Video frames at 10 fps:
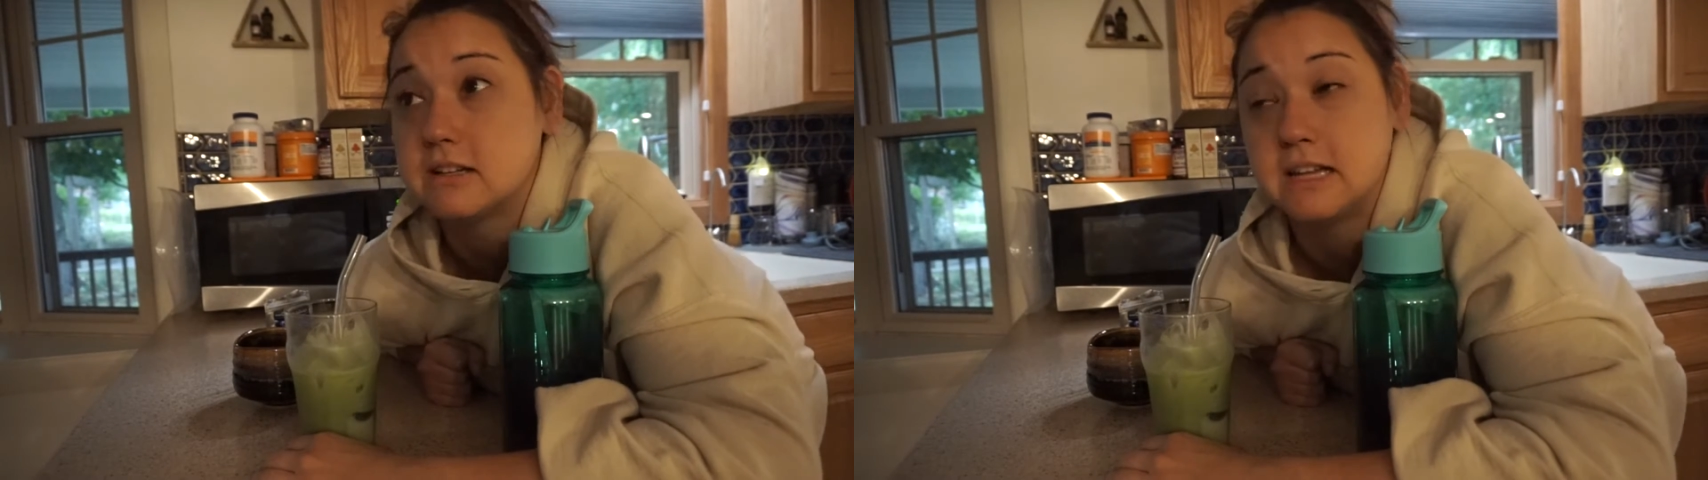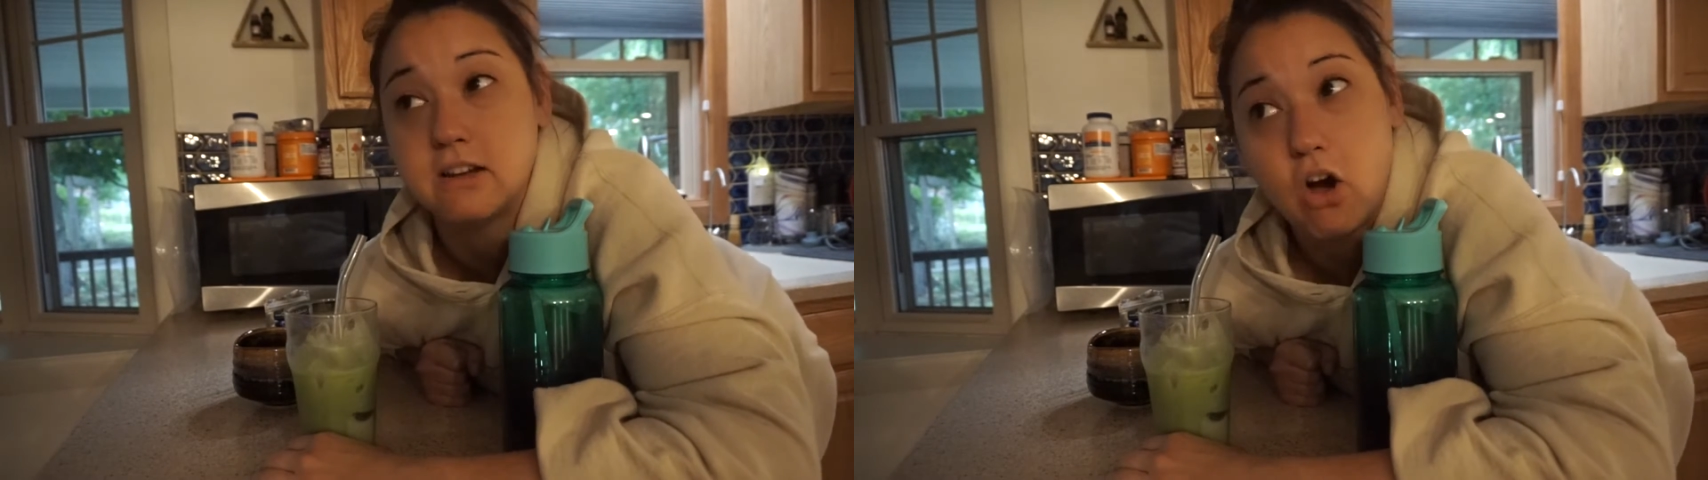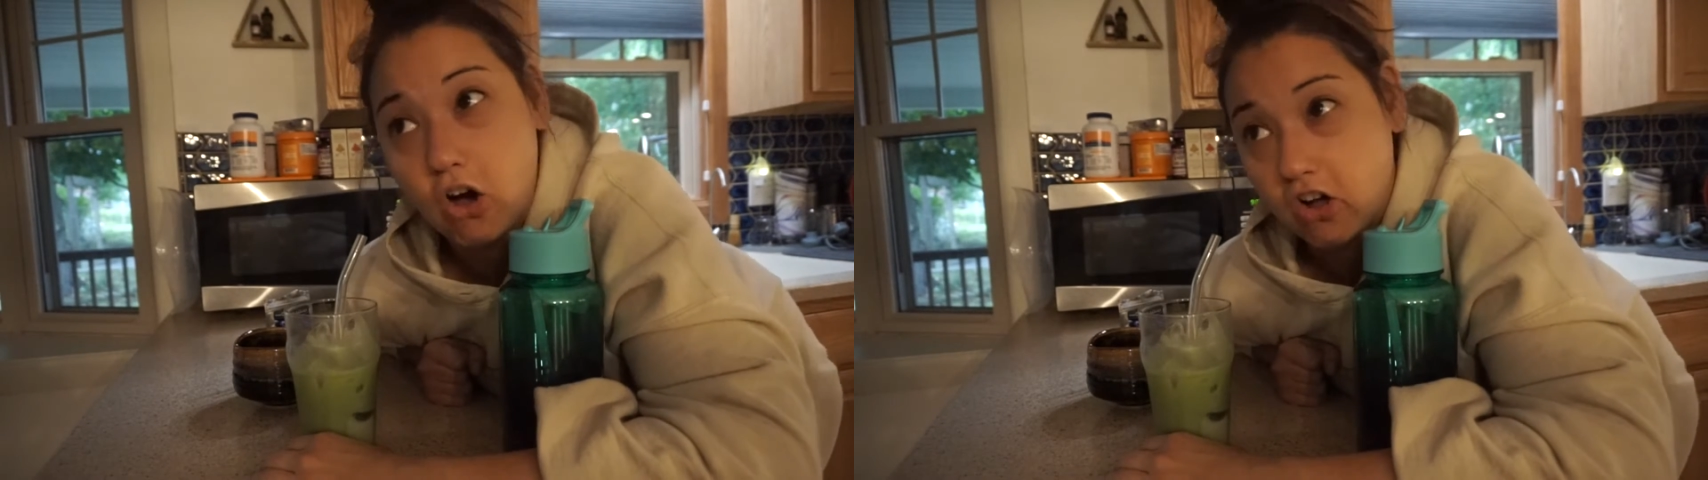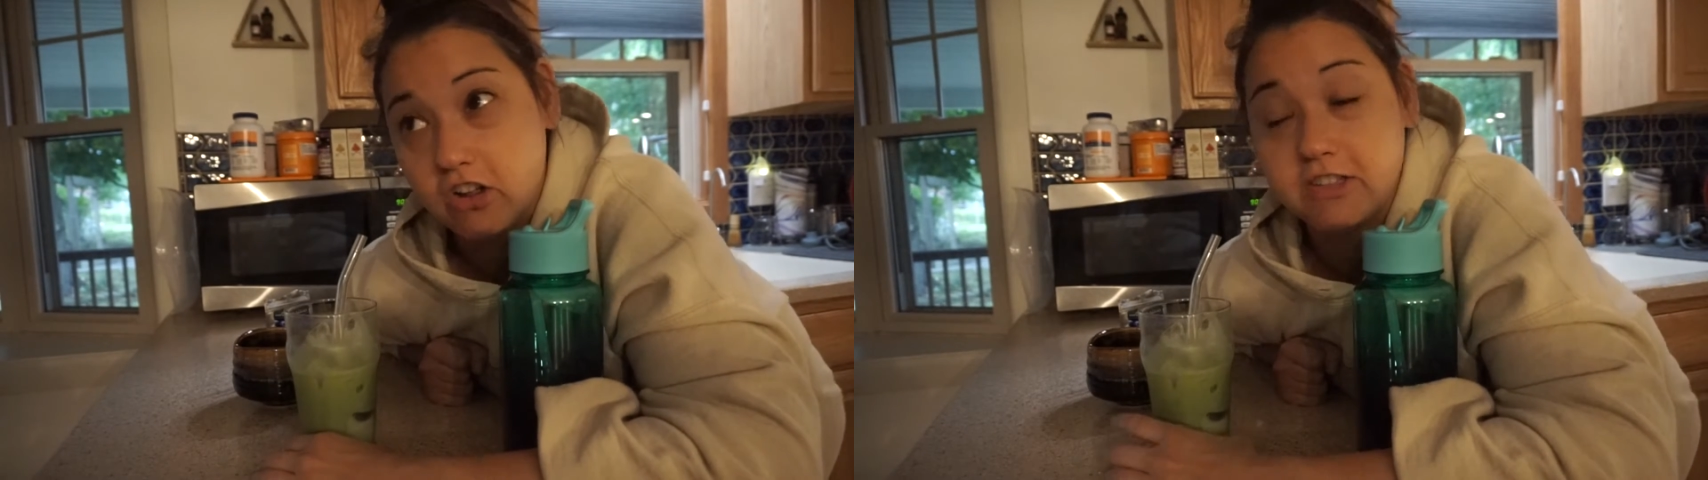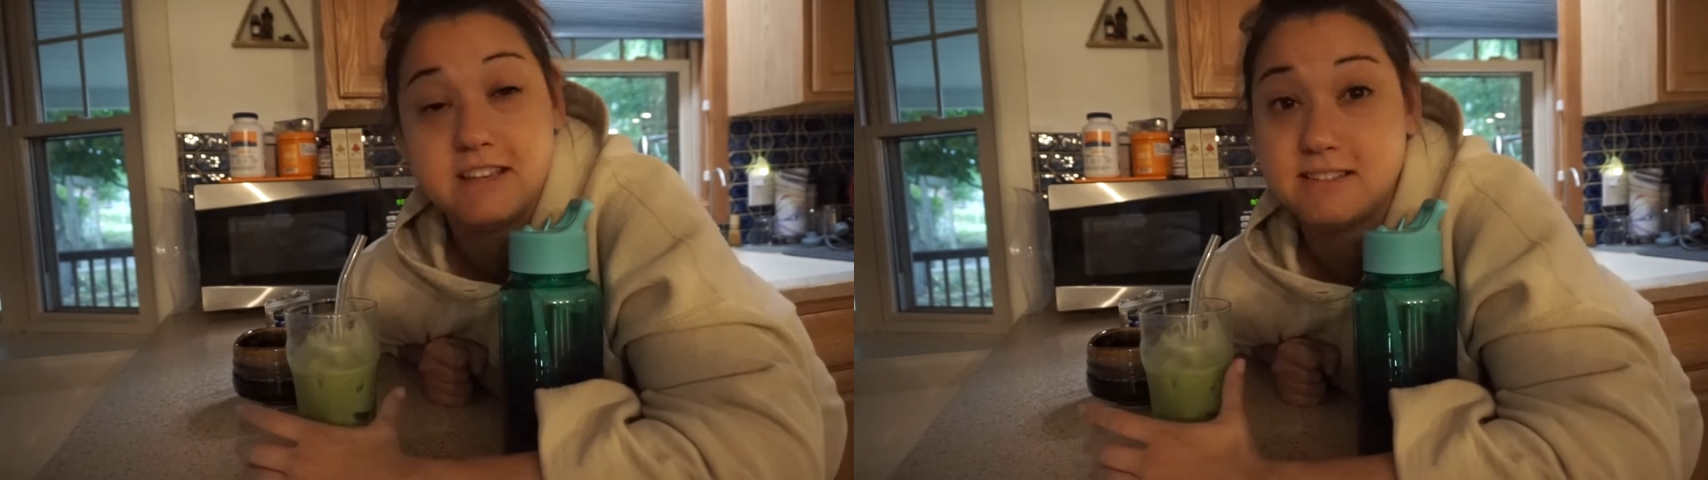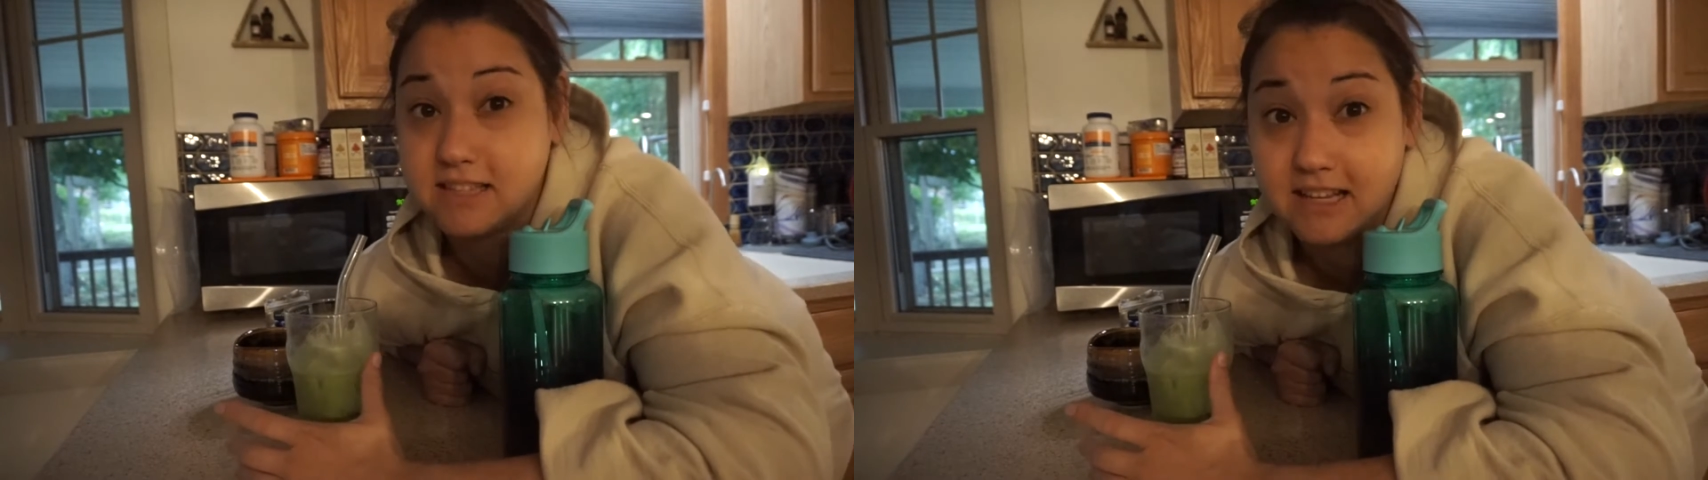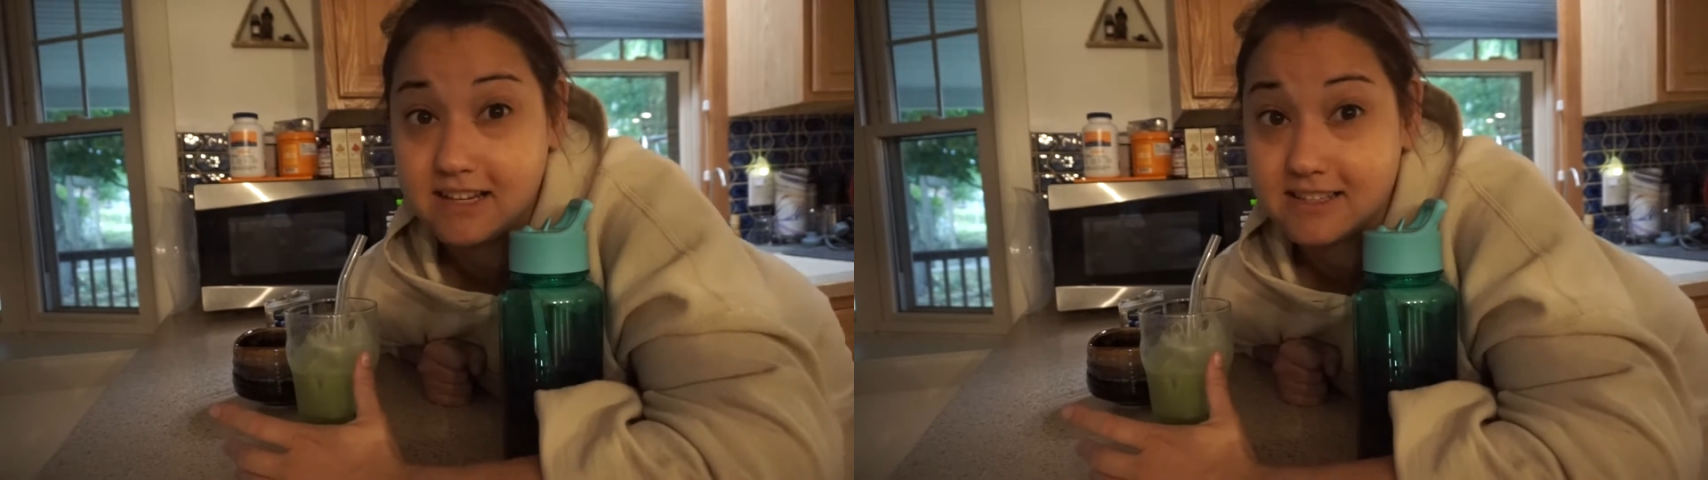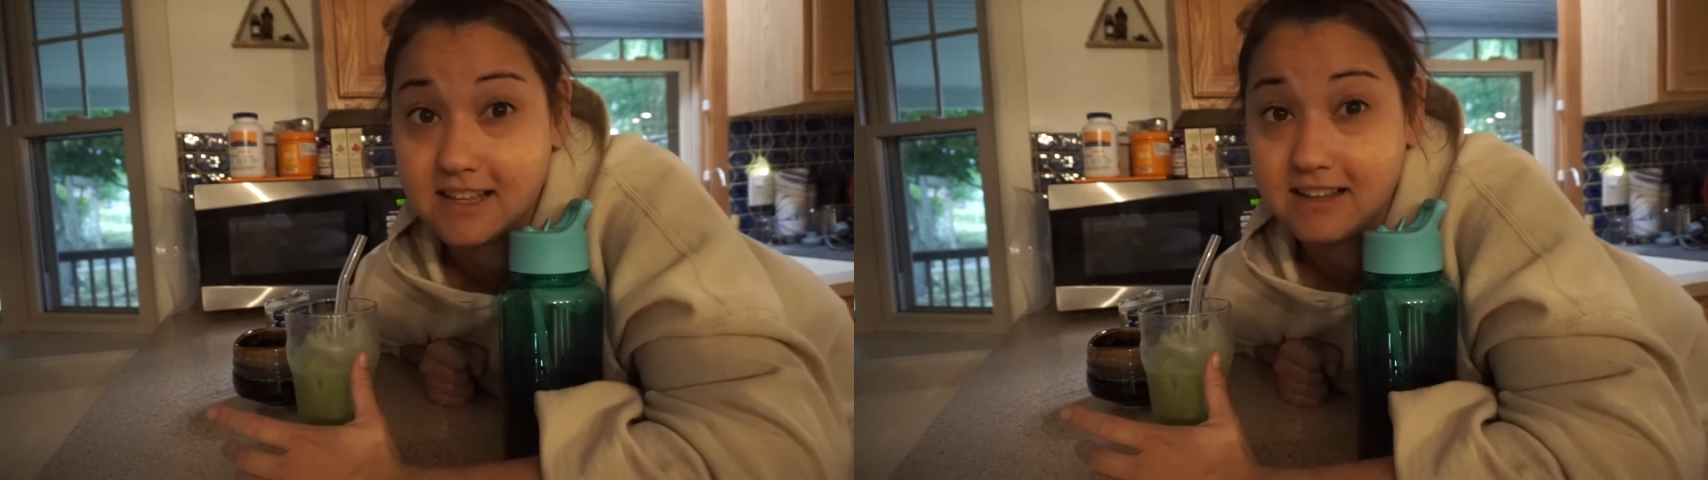like all these
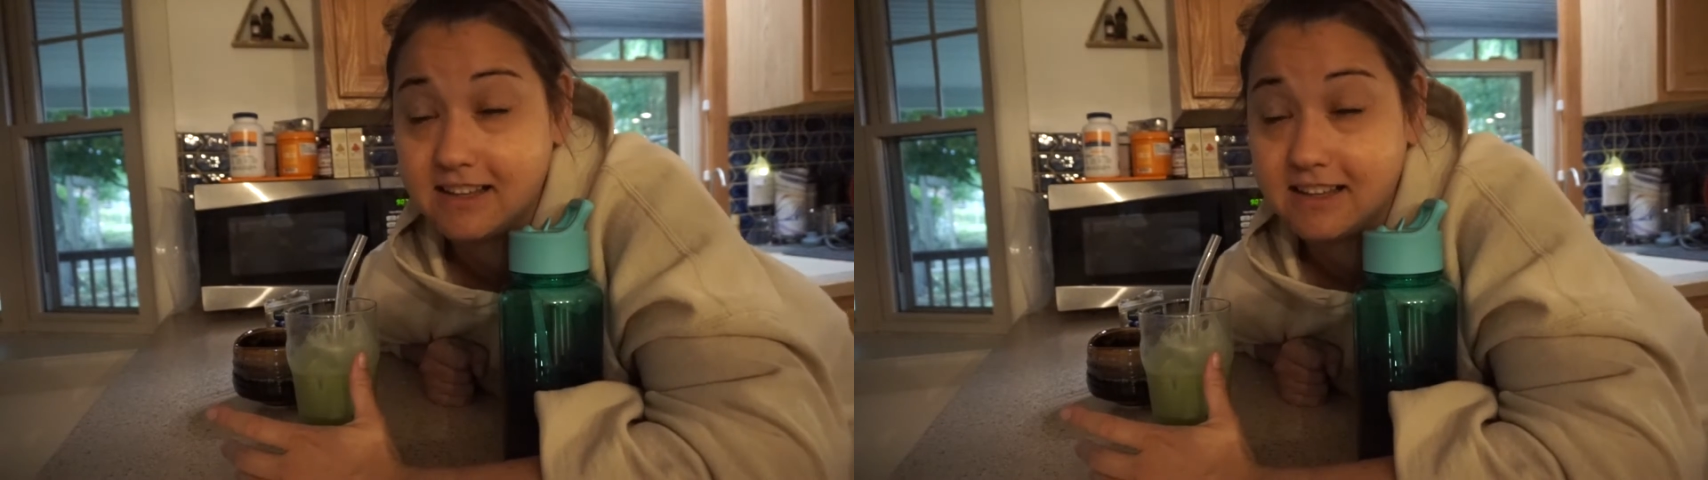things that